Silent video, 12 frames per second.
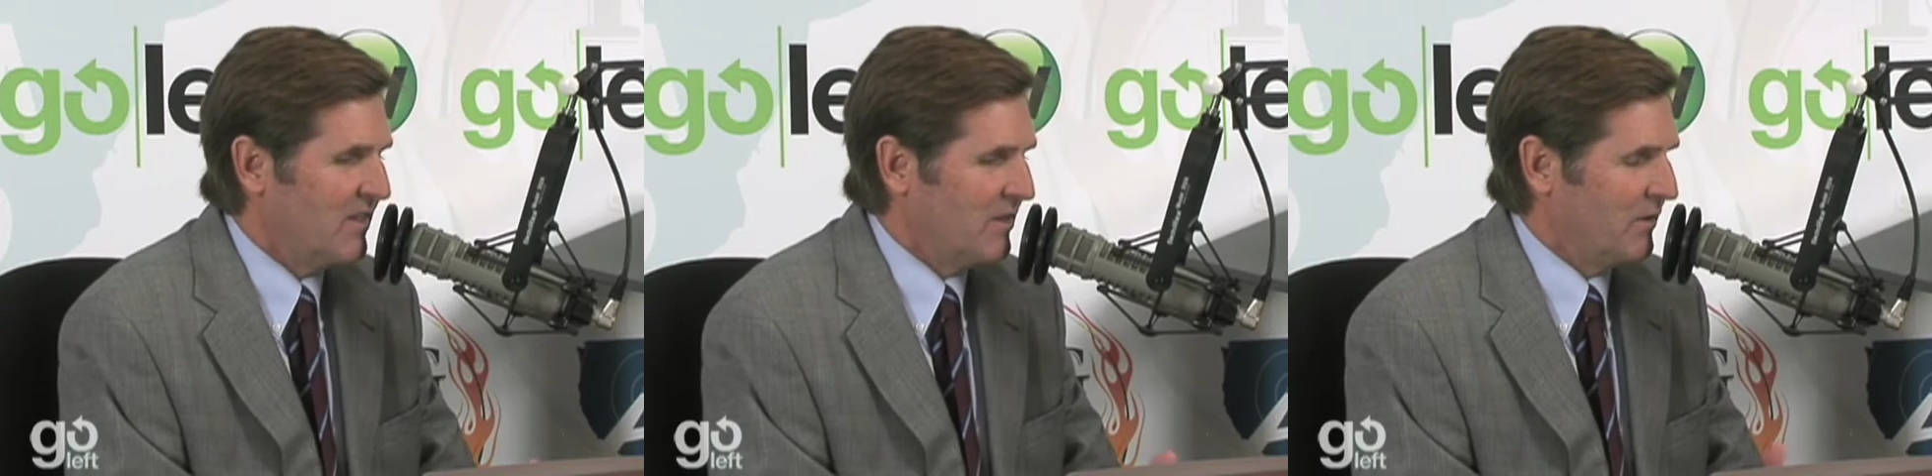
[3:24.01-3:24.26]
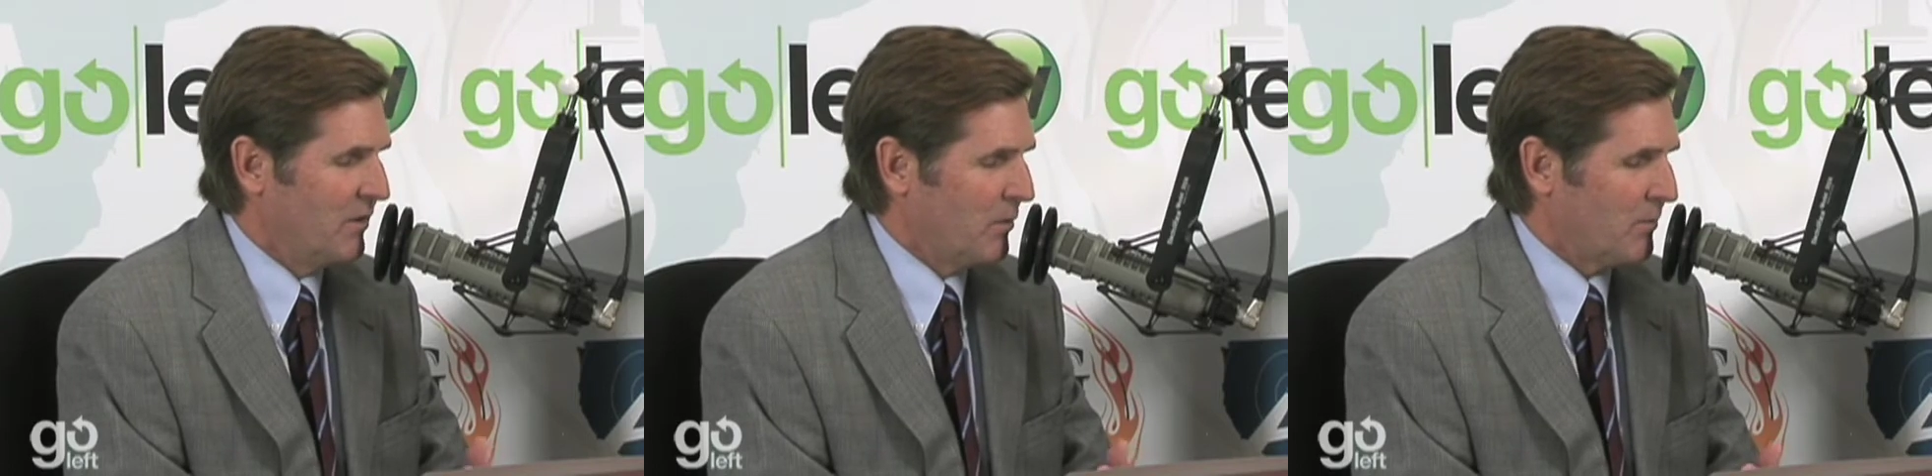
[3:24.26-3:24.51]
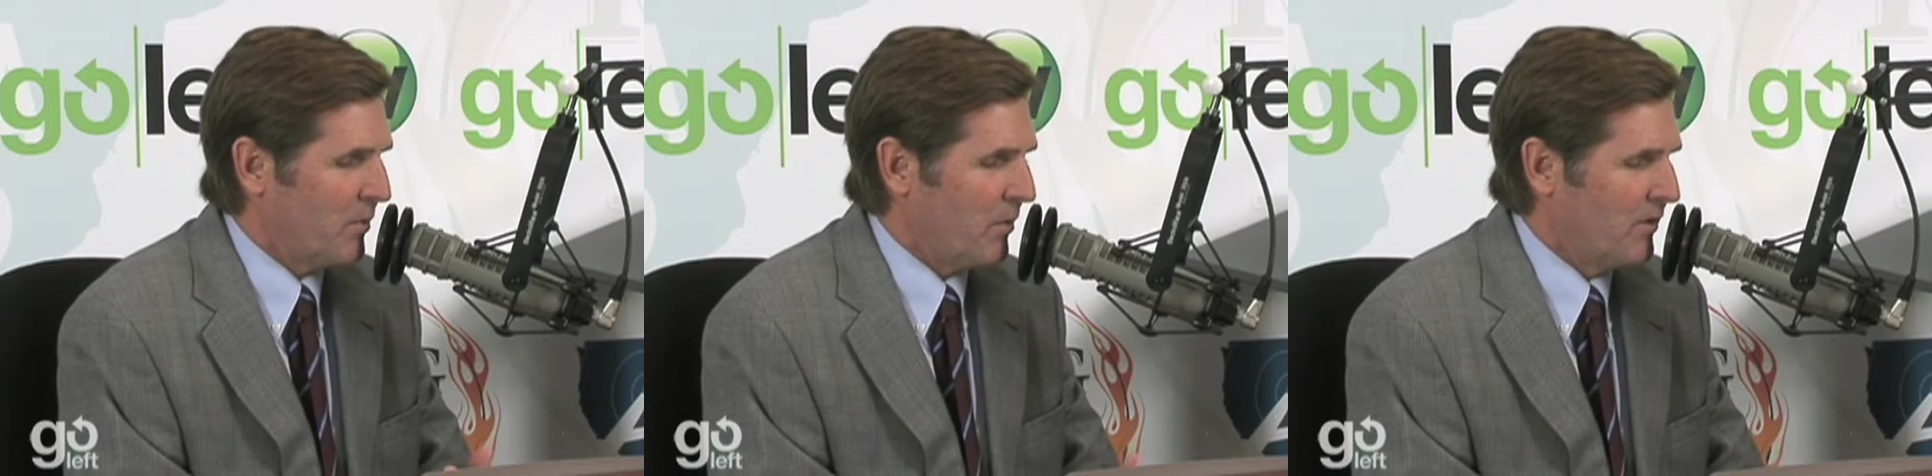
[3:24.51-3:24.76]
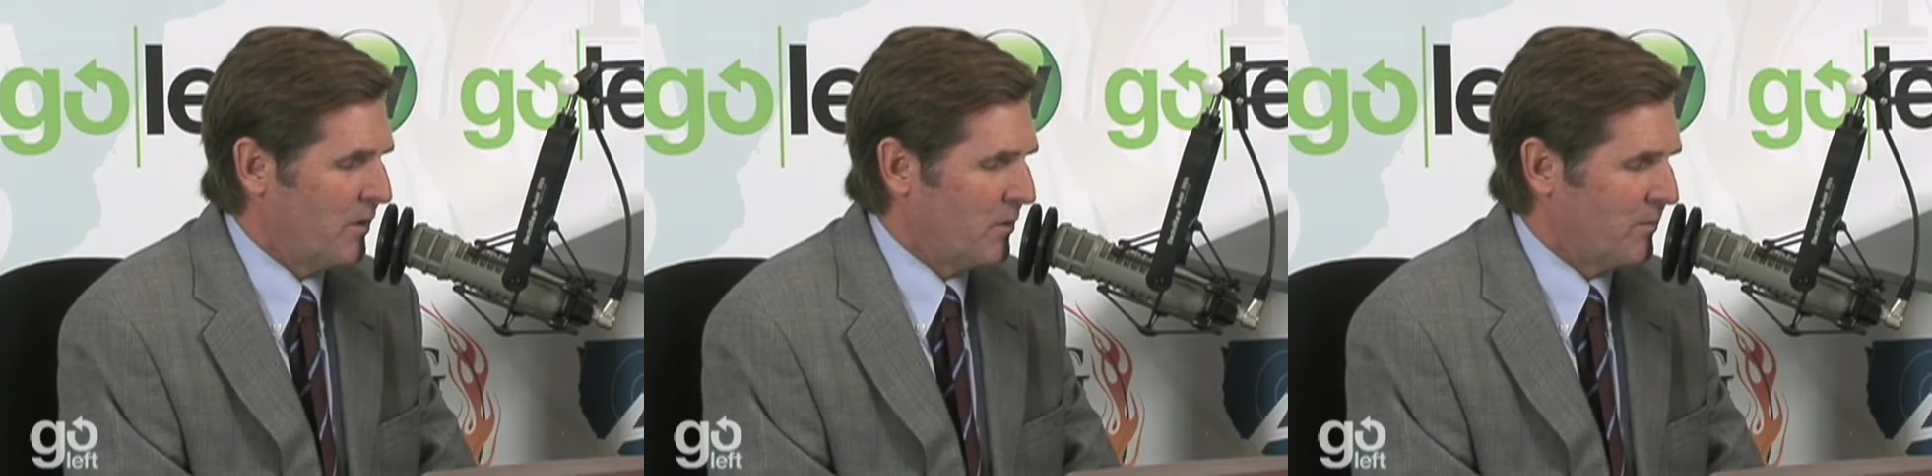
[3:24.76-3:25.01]
There were
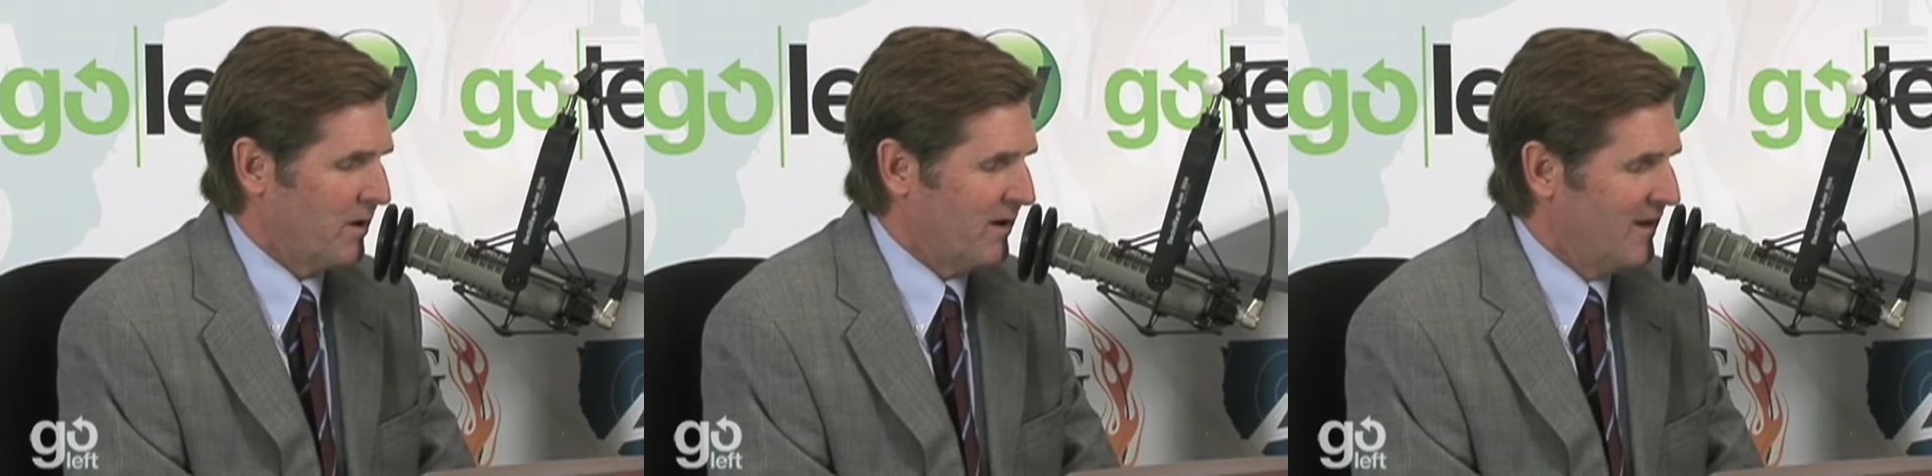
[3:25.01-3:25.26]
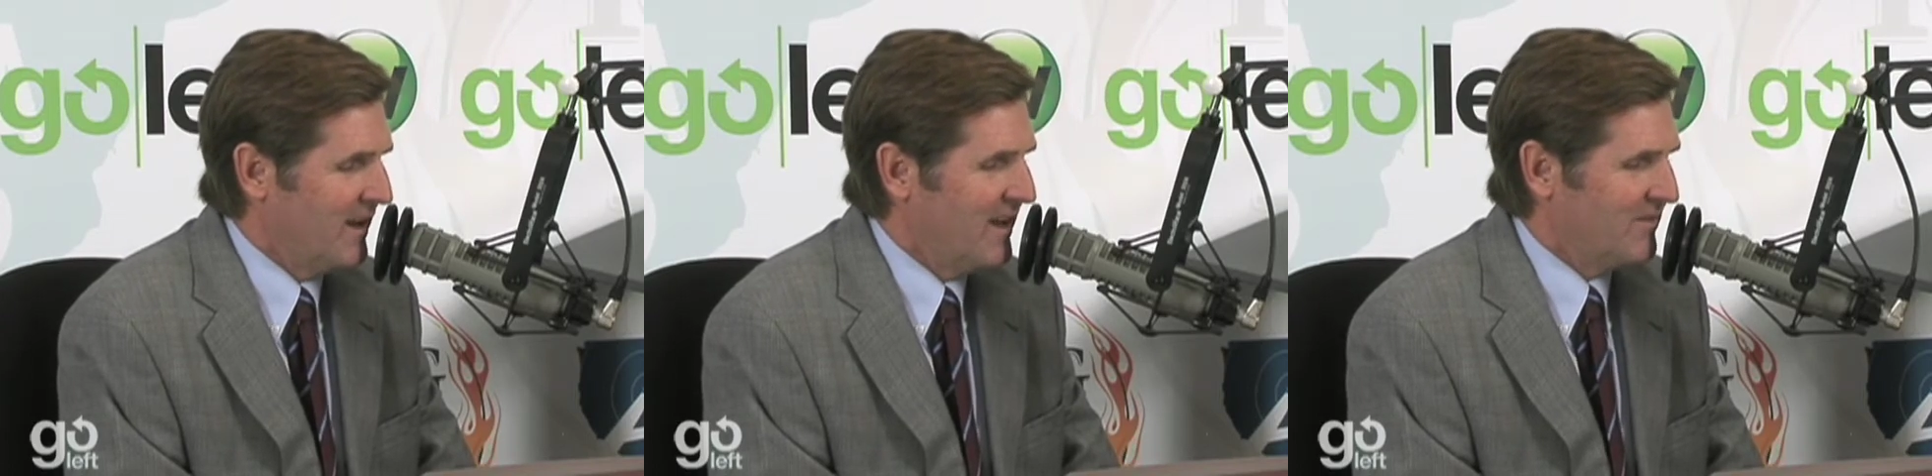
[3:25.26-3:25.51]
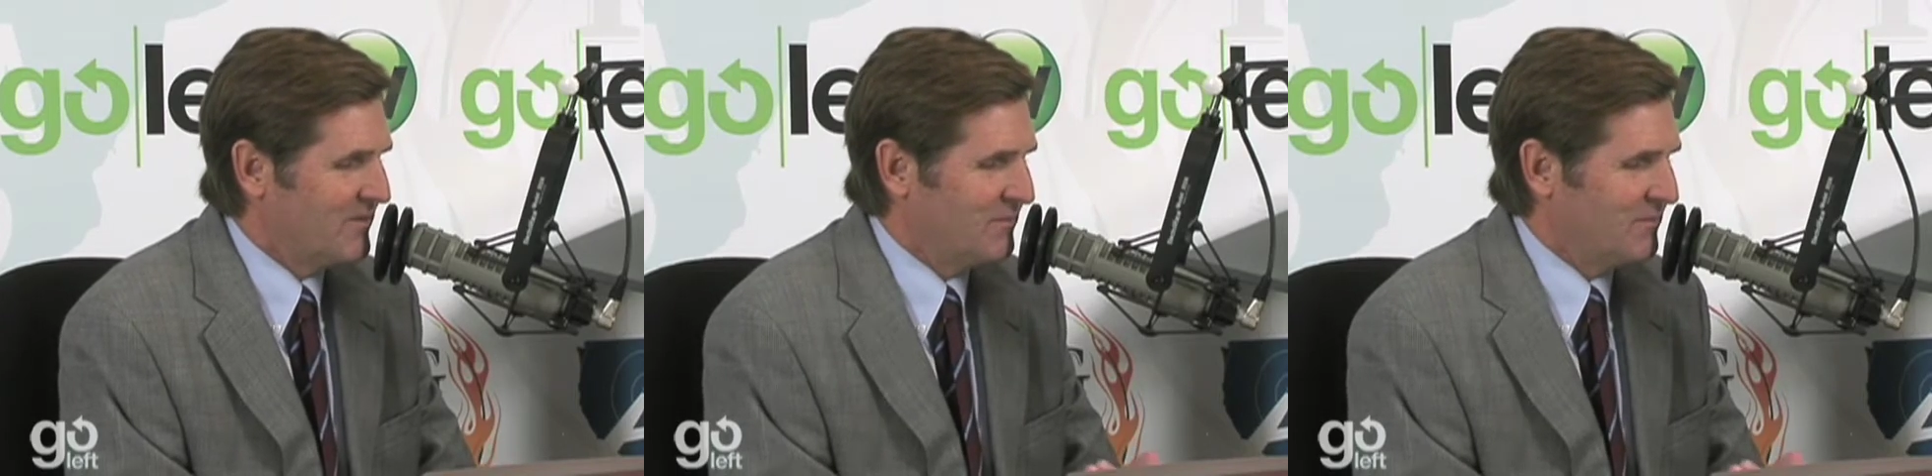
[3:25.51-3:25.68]
well,